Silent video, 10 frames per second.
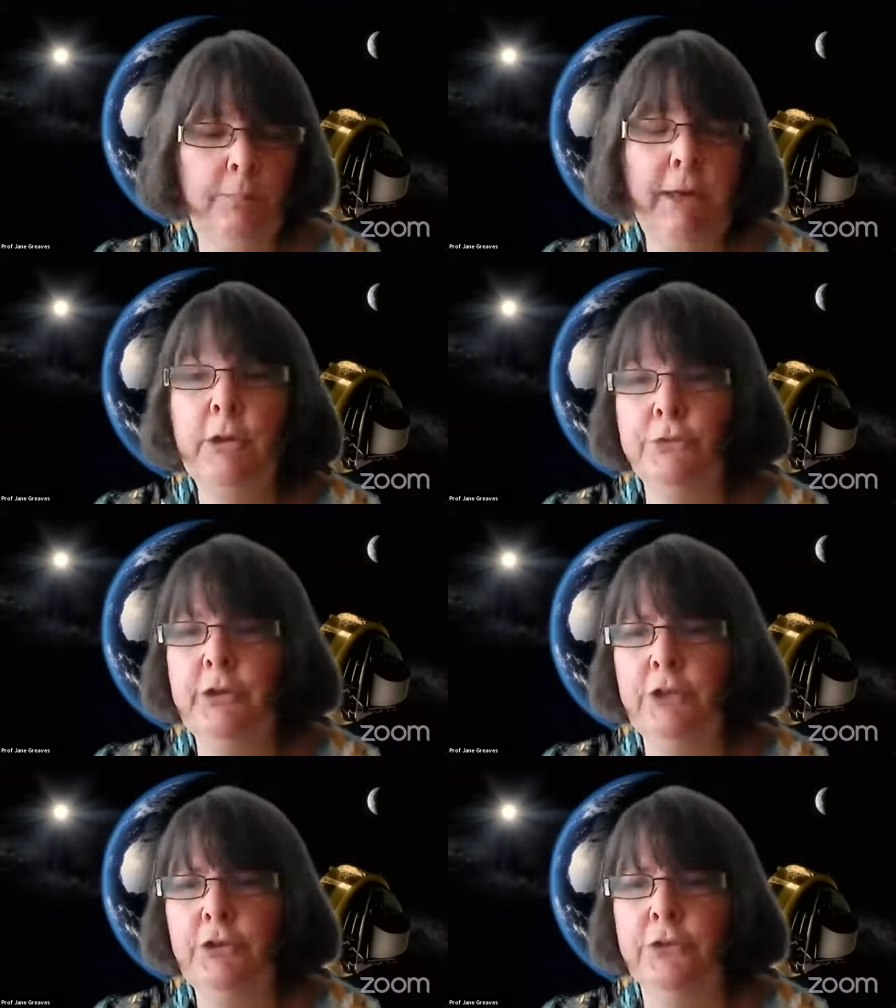power
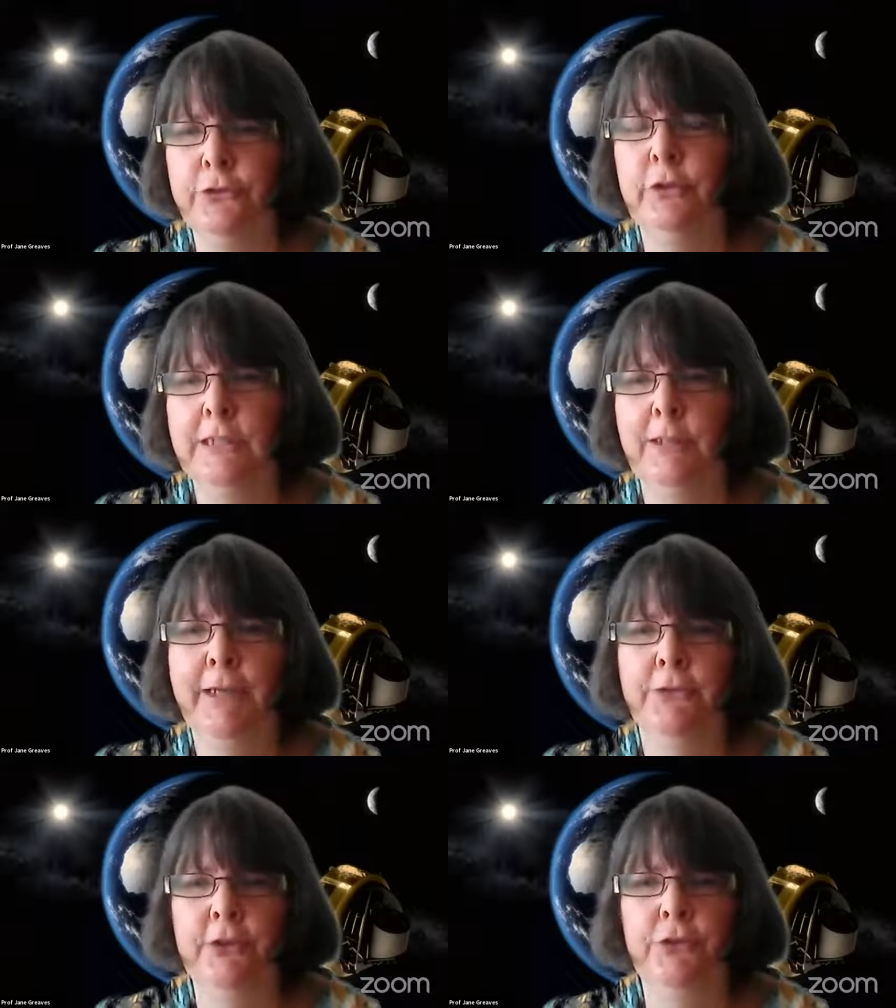stations, nuclear
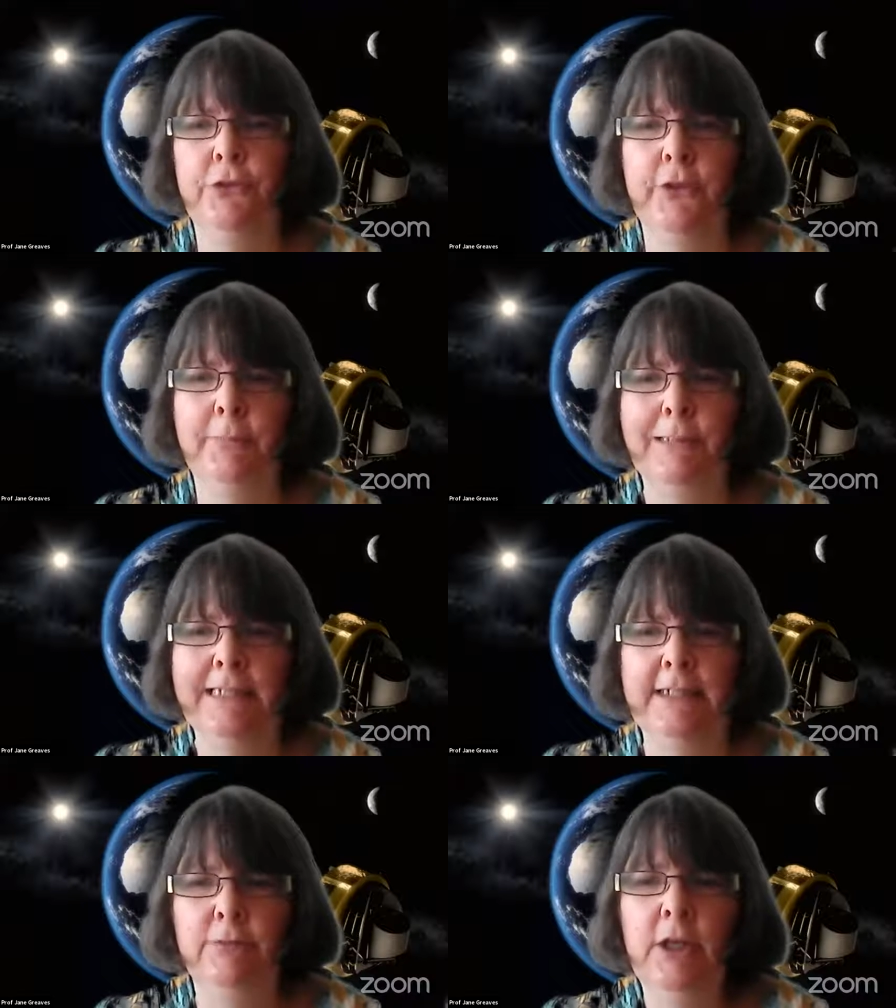power stations, I
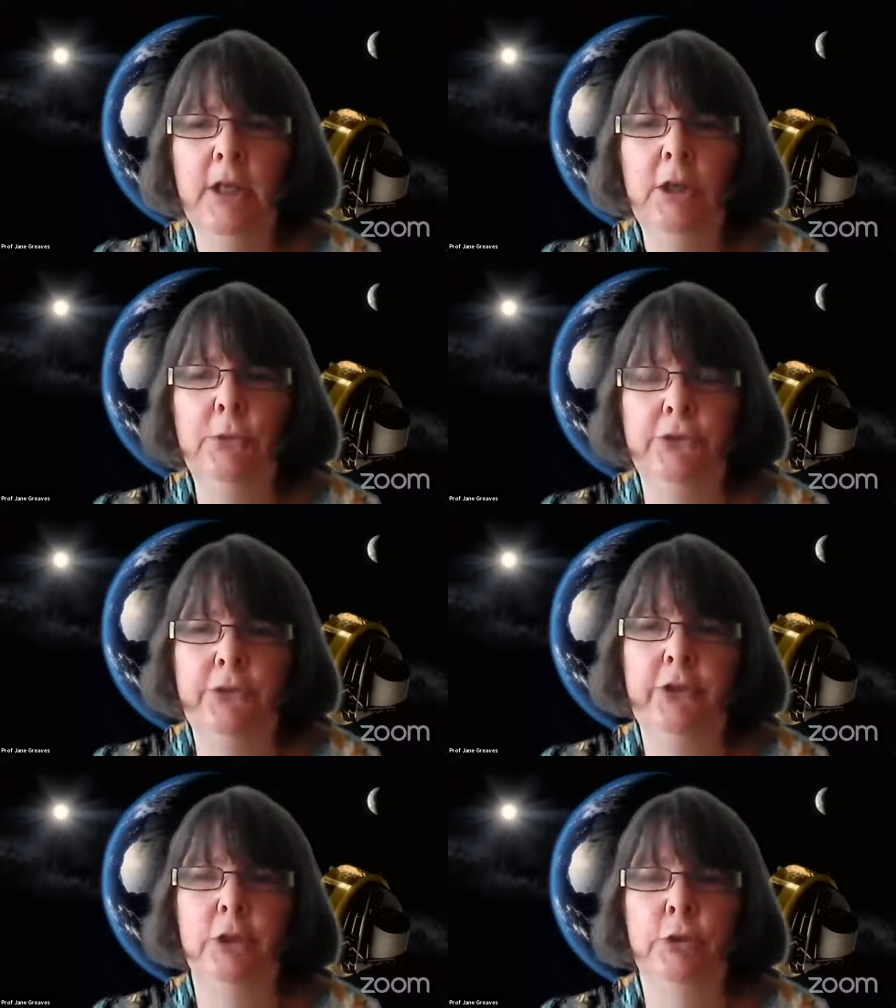believe, were
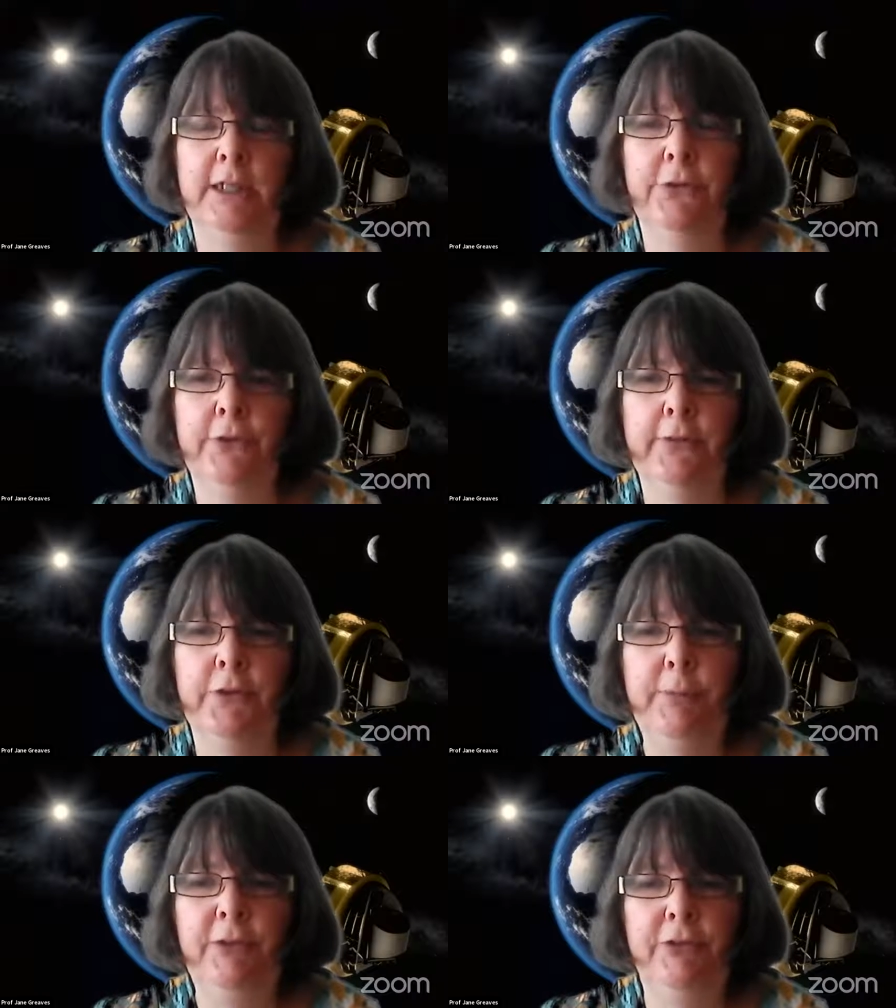sitting on the outside of the
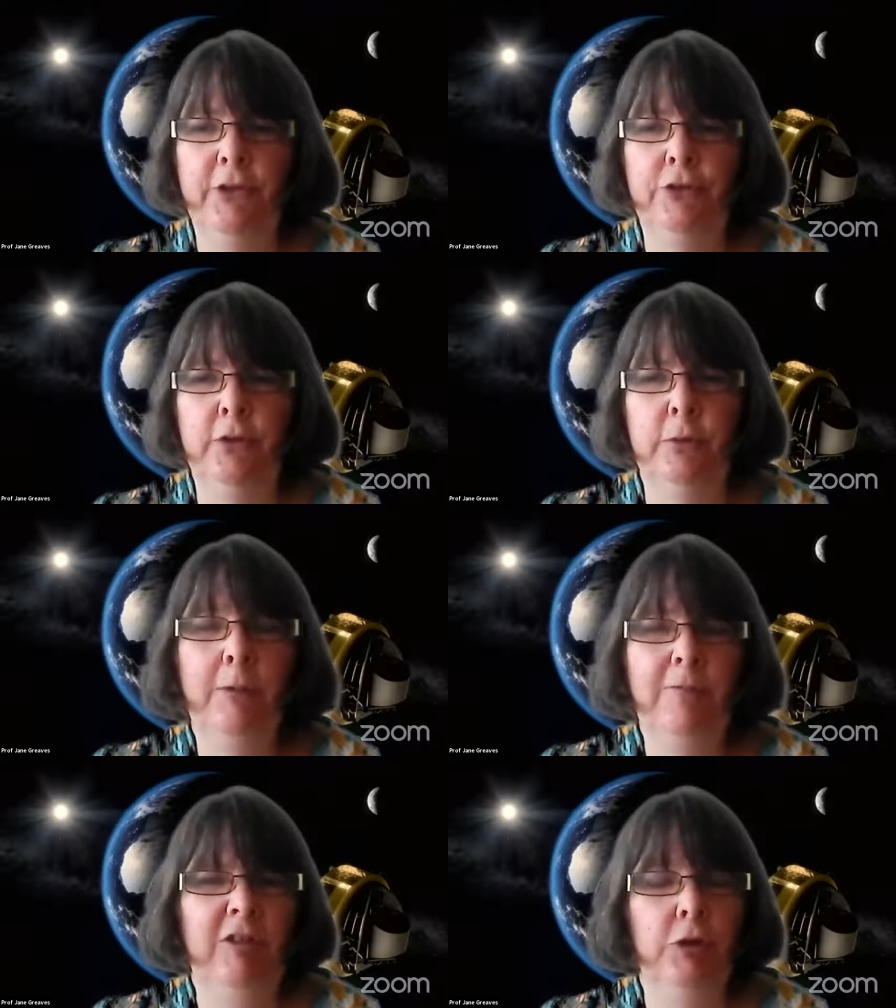space station and they
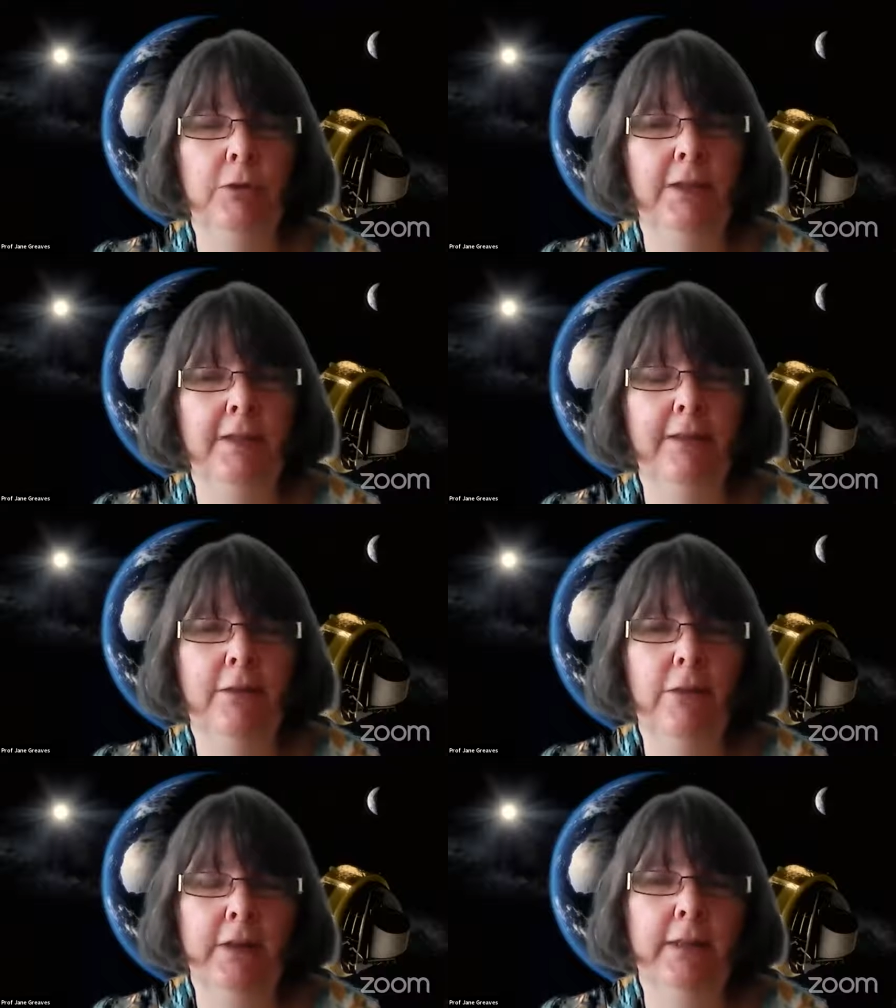weren't really doing
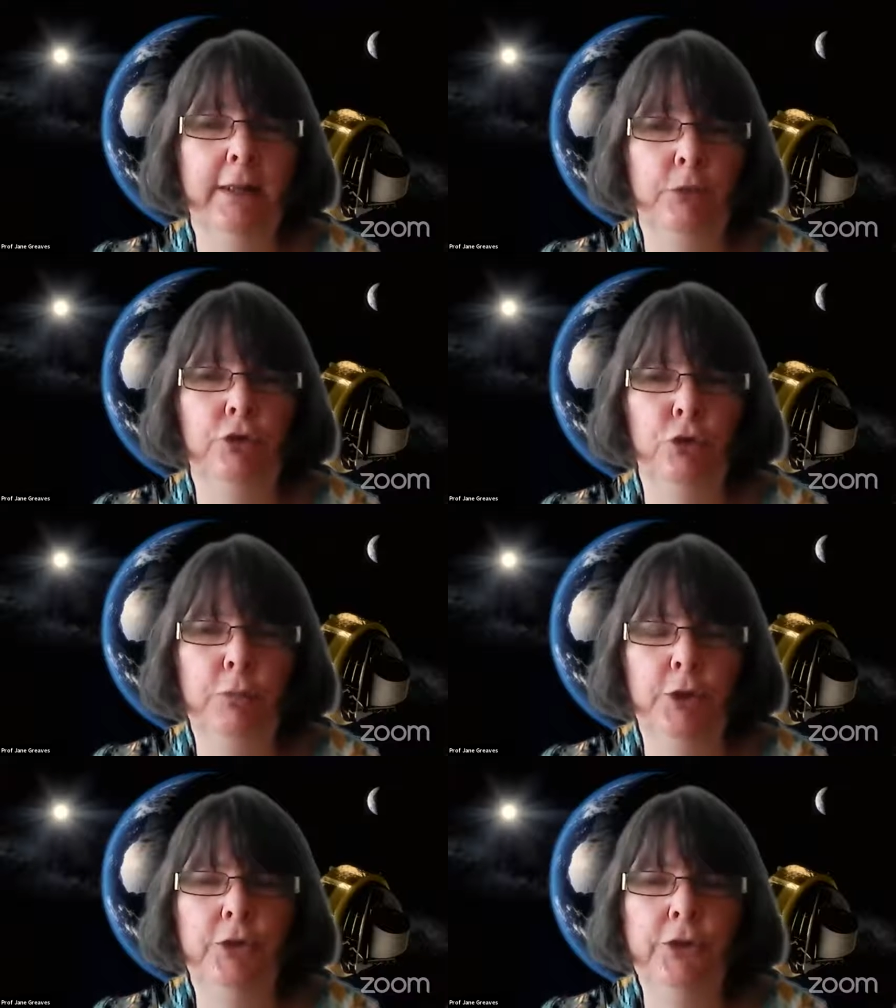anything. They were
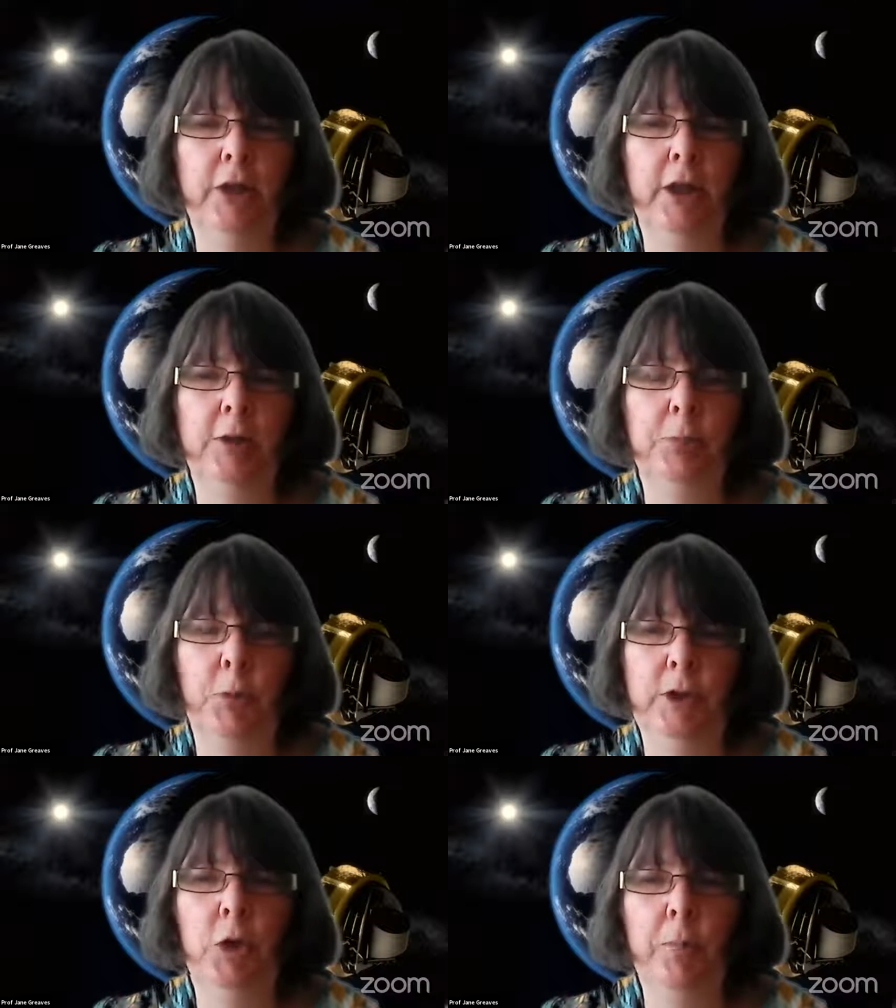dormant, but
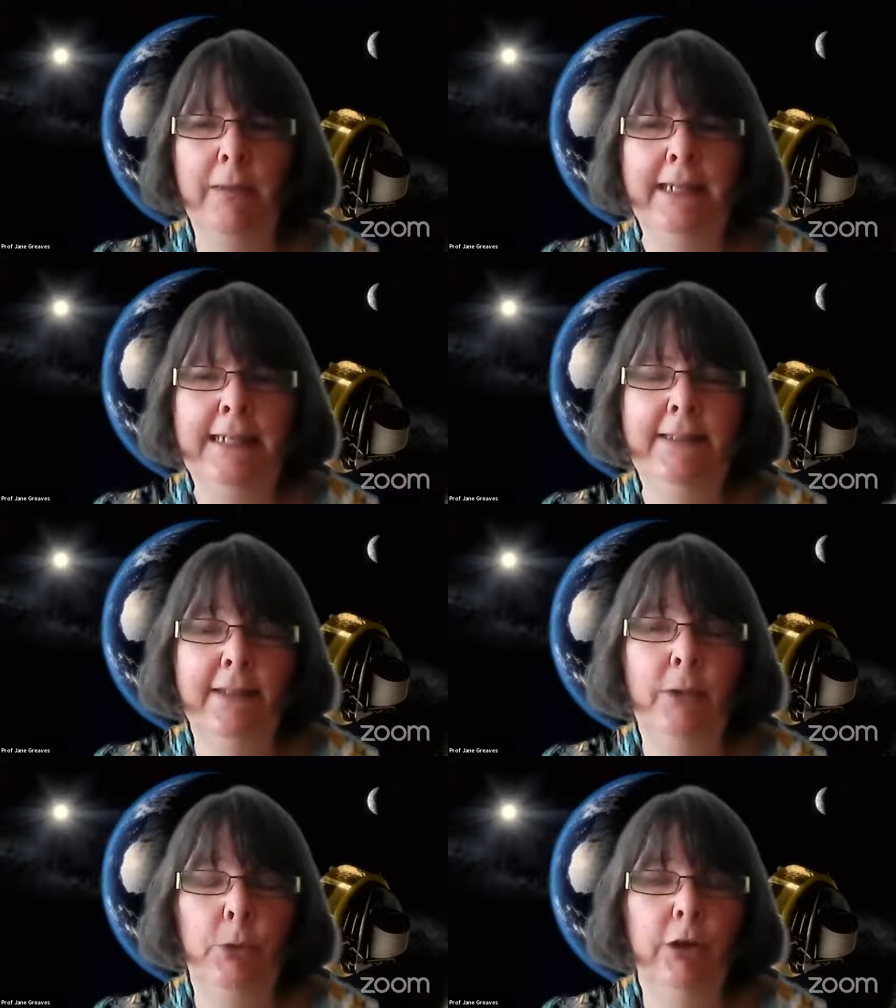when you got them back in,
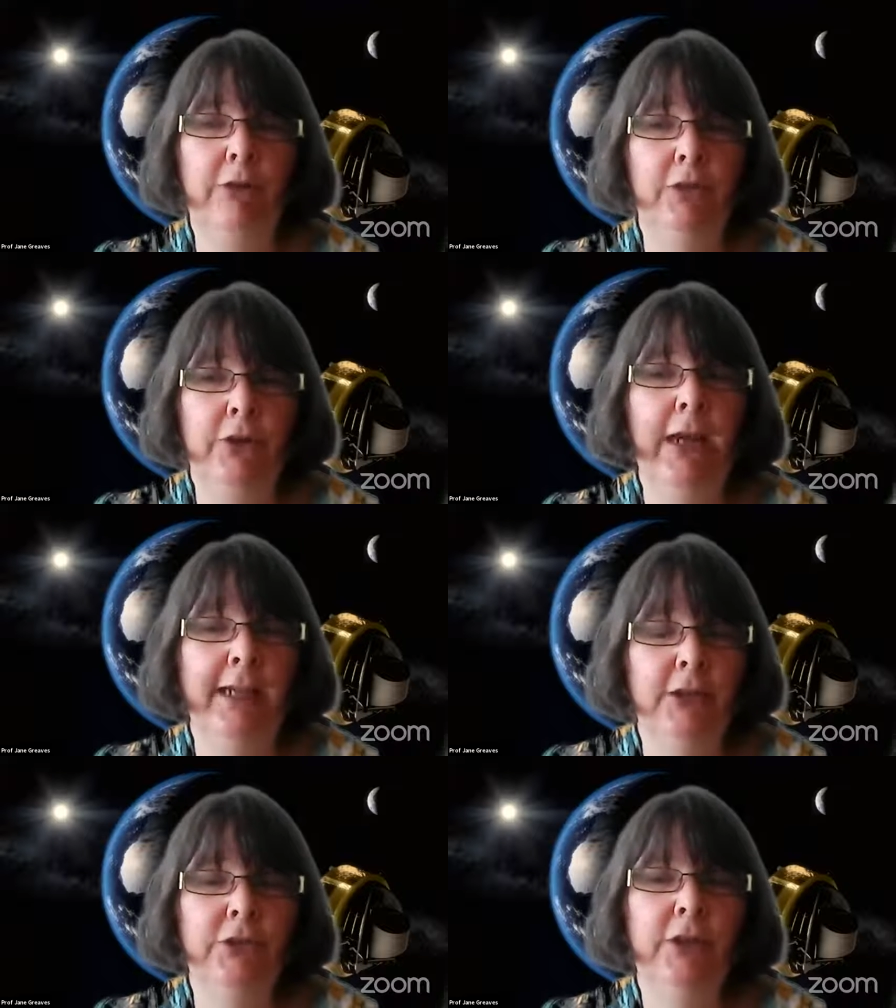they were
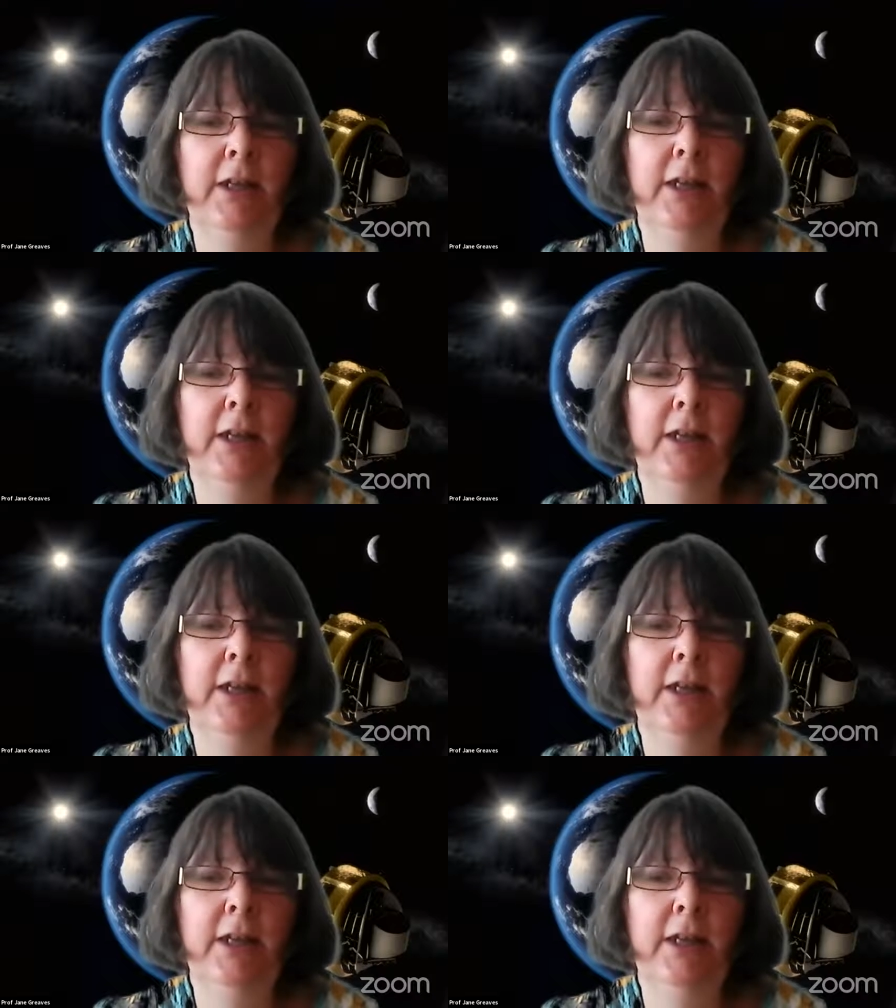intact.